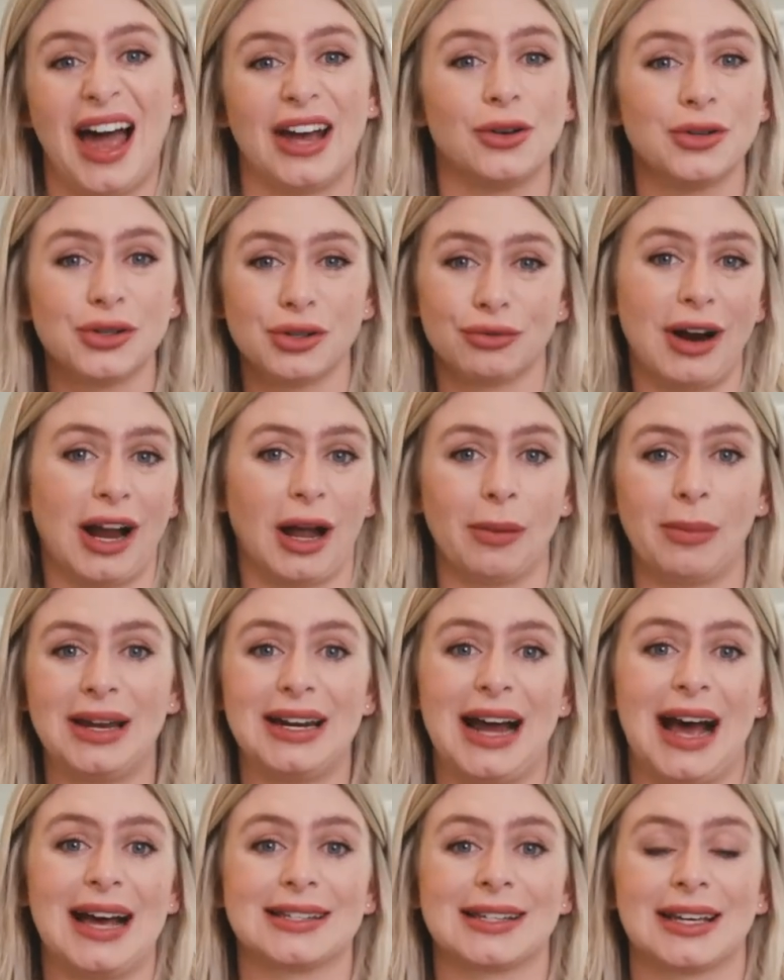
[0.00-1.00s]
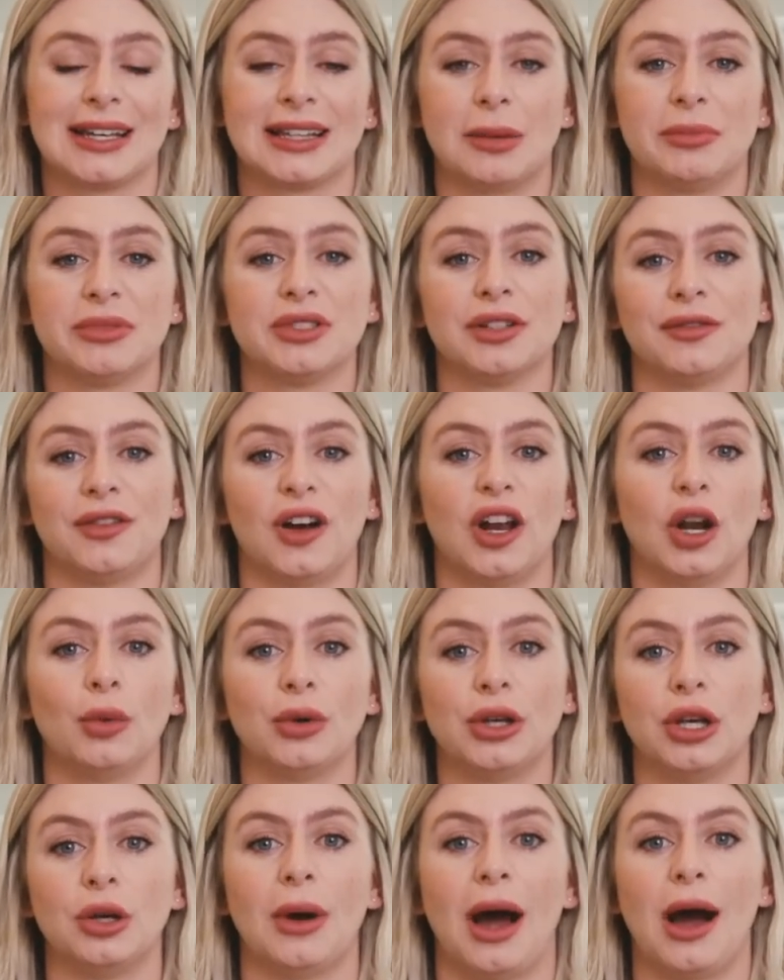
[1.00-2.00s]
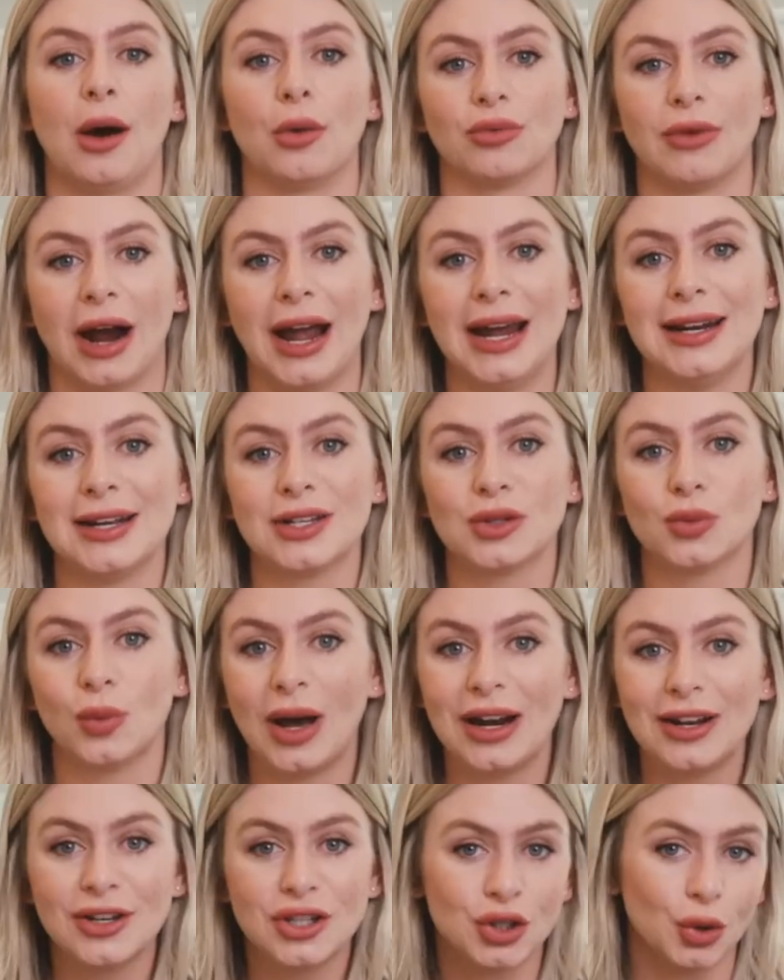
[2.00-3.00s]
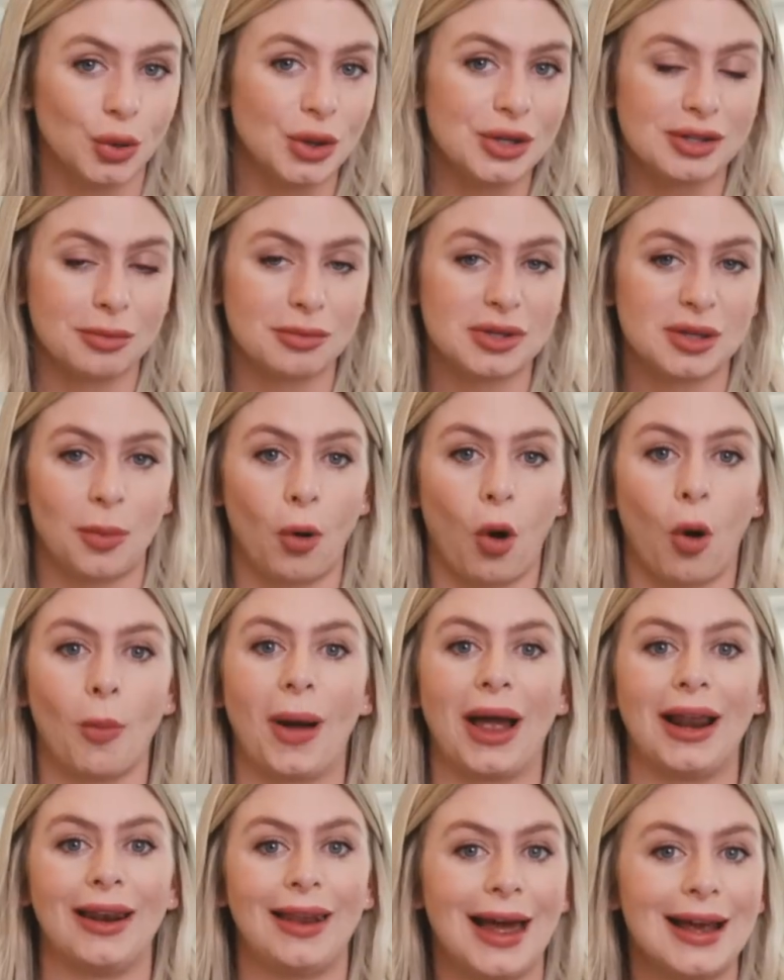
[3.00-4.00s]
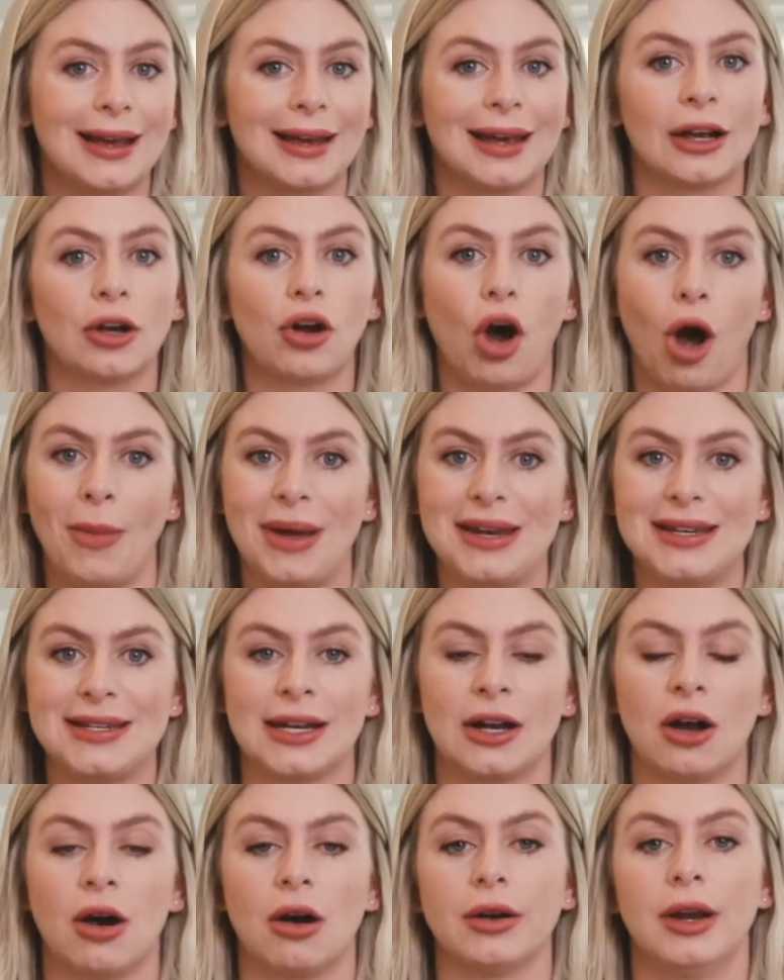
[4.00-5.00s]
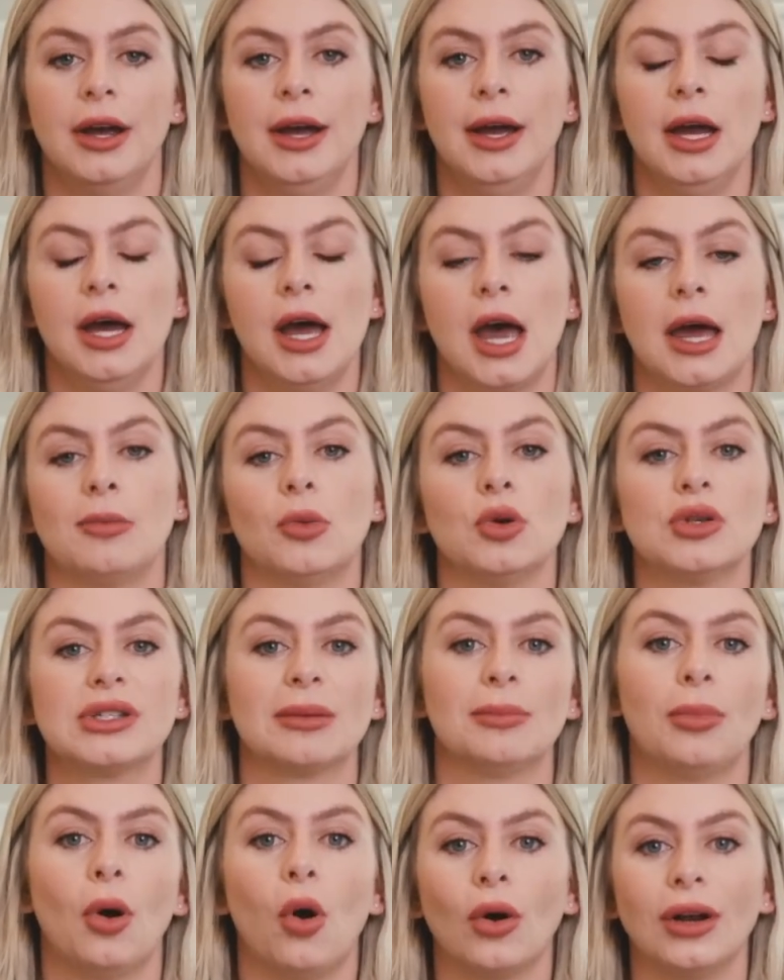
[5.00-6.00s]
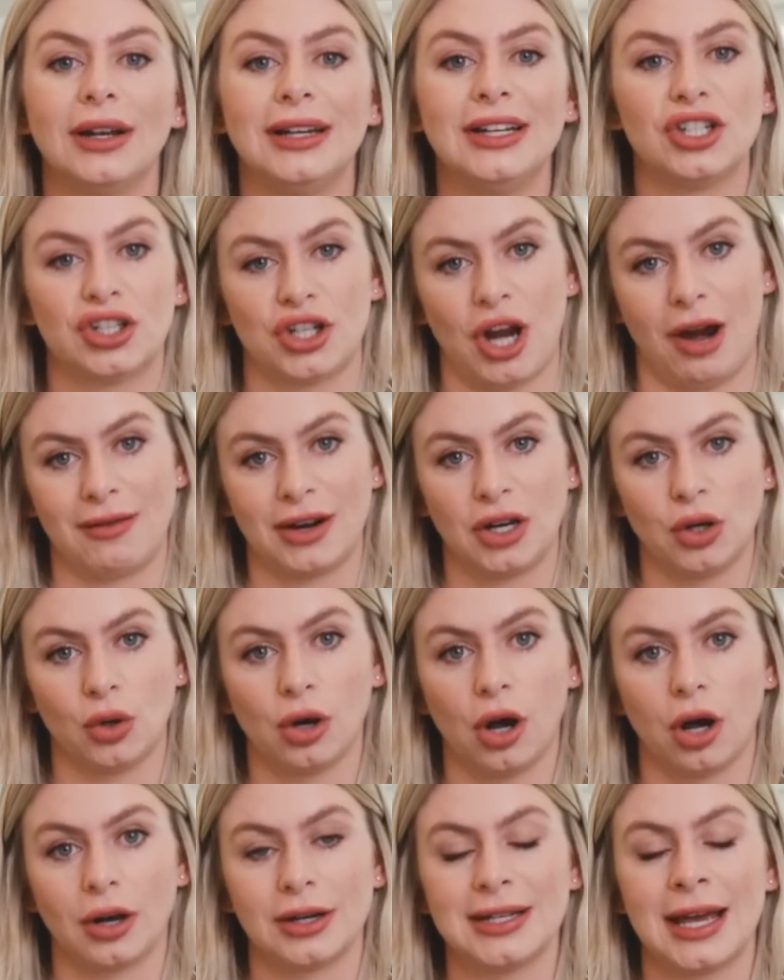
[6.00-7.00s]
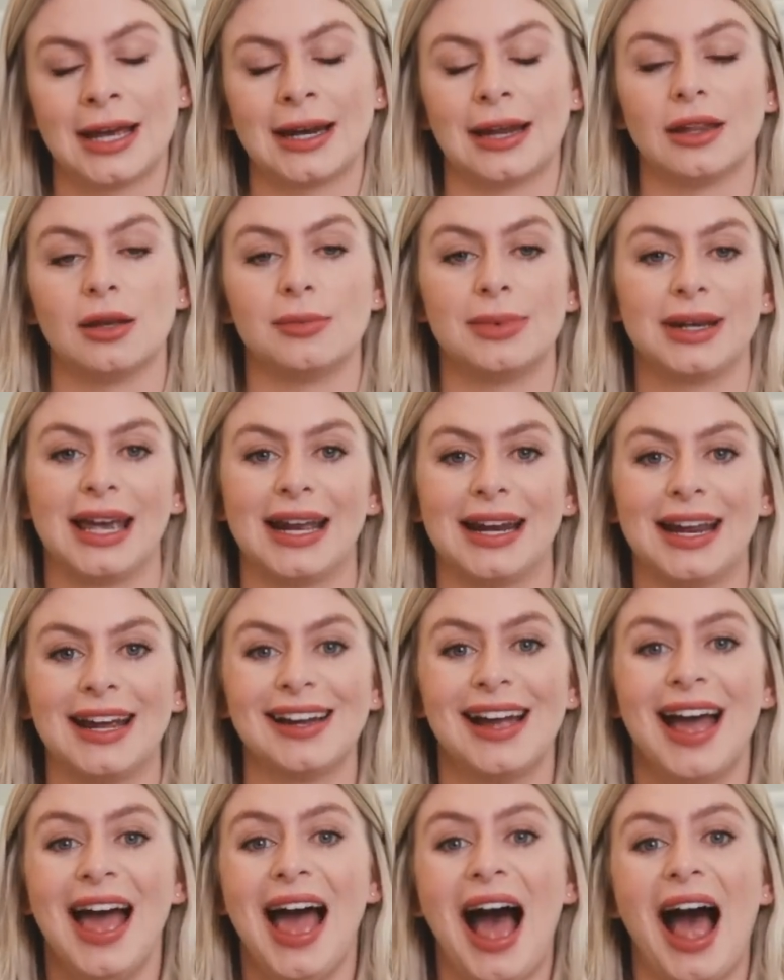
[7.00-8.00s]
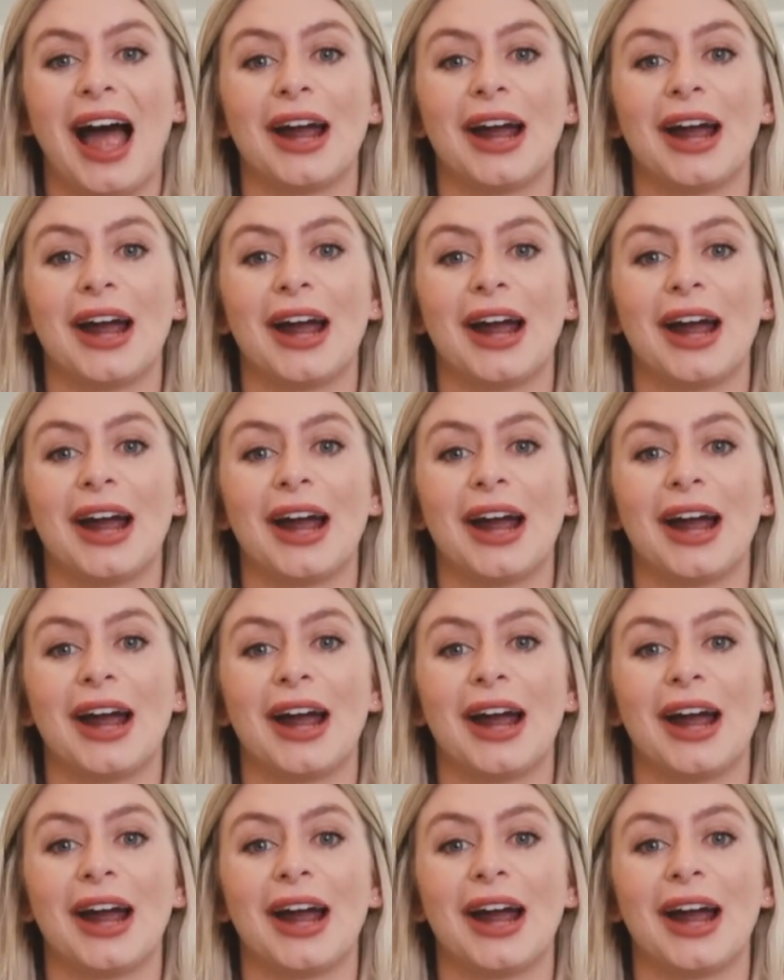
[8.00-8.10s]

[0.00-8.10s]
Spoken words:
I also recommend asking them to follow you outright, as well as show you some support by liking, commenting on, and most importantly, sharing your content in the beginning.